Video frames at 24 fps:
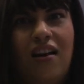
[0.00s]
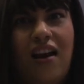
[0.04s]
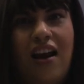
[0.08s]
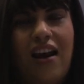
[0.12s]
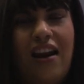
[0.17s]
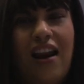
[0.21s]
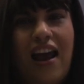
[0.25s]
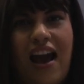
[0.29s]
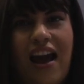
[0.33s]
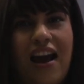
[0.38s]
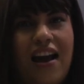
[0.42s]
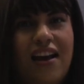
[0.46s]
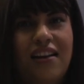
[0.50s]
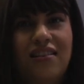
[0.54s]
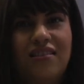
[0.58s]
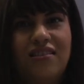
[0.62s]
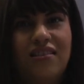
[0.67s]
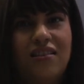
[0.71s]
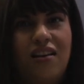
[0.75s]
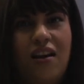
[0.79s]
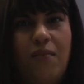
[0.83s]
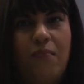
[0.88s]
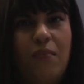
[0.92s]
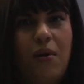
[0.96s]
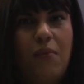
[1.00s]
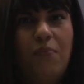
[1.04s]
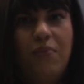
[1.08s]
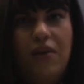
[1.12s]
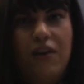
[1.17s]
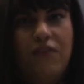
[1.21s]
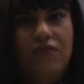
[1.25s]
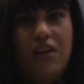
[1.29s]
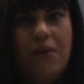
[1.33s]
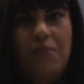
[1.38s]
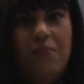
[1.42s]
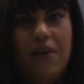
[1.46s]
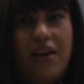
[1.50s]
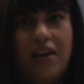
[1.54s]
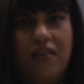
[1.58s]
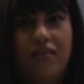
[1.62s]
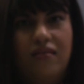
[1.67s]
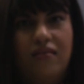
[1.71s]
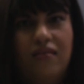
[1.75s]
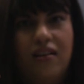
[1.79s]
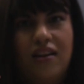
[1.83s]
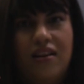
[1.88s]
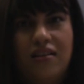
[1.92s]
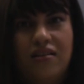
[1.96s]
and had my birthday
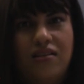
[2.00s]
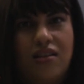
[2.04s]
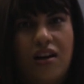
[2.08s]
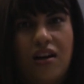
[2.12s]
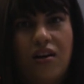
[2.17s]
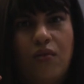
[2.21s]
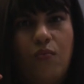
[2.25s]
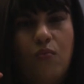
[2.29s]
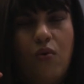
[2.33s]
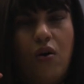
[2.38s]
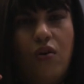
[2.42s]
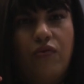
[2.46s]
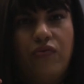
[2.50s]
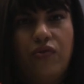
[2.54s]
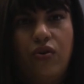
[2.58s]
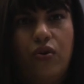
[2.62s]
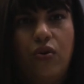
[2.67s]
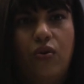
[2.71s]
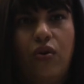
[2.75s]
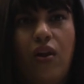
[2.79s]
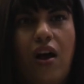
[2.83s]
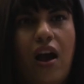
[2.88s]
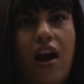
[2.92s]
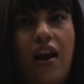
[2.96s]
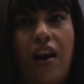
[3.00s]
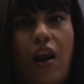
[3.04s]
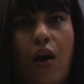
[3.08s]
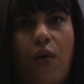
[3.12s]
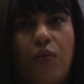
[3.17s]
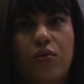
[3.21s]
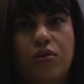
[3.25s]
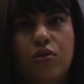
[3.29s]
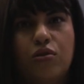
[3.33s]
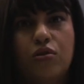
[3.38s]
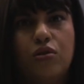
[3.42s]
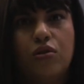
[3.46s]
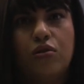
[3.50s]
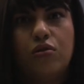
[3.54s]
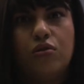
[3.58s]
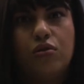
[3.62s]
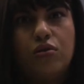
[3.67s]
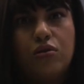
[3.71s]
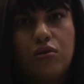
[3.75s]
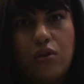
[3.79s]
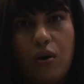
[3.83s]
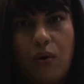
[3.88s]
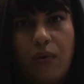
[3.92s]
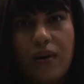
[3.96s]
meal in Duck and Waffle, and I was
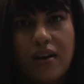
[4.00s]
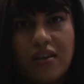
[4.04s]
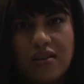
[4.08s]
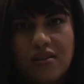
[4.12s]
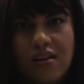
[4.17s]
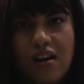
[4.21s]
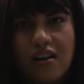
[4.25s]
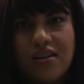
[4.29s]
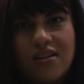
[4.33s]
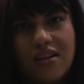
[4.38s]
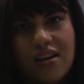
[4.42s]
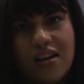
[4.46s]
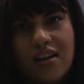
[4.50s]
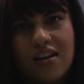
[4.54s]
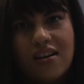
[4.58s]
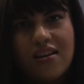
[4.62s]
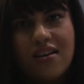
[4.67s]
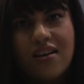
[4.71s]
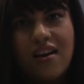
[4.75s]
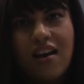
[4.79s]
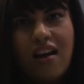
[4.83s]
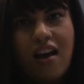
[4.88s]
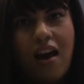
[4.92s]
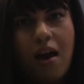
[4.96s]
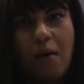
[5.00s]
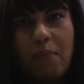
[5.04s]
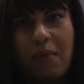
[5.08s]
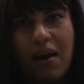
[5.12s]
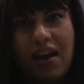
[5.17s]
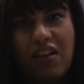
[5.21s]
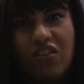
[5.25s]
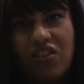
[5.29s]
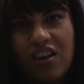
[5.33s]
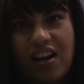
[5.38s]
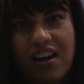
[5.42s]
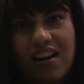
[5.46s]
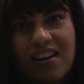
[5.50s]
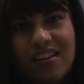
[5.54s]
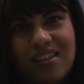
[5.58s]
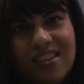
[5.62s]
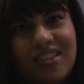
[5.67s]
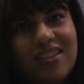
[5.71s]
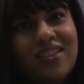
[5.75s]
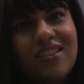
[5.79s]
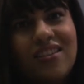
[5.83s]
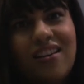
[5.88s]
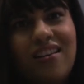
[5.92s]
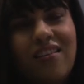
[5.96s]
so excited about
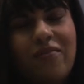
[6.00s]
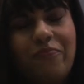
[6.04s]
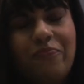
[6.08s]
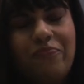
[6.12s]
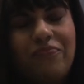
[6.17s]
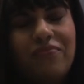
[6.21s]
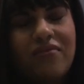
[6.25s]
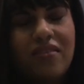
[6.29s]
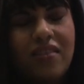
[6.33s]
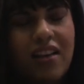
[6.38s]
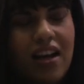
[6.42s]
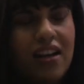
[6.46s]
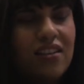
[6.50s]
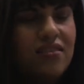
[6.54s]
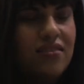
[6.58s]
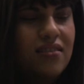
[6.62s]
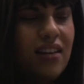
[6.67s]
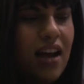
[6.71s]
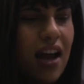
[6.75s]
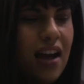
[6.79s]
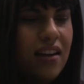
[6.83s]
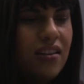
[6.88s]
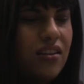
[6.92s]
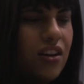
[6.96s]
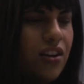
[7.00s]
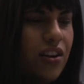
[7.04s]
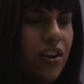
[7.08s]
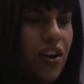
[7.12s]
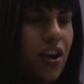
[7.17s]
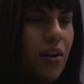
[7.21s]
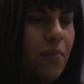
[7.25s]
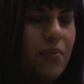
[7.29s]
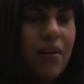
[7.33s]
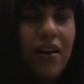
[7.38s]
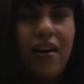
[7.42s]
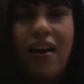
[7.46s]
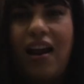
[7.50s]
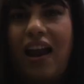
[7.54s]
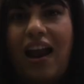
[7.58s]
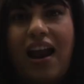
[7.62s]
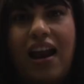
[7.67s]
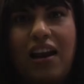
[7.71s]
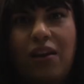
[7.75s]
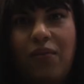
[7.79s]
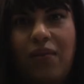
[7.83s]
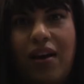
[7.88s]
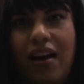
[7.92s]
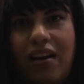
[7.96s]
this. That's sad, I know, but
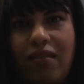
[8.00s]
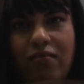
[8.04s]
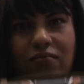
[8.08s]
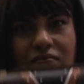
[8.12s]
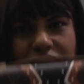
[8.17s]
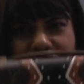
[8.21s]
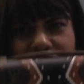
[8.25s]
anyway,